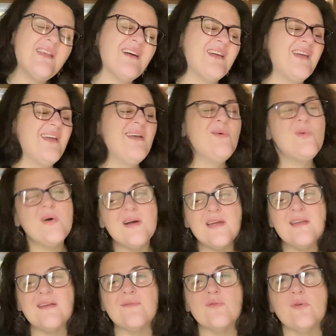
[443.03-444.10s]
I hate
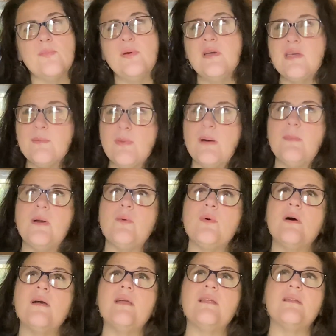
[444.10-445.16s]
white. I'm a little picky about my
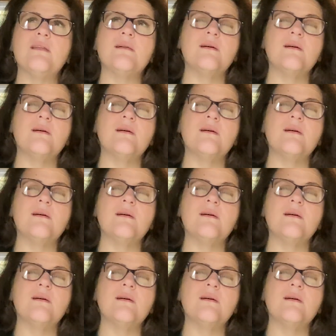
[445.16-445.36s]
white.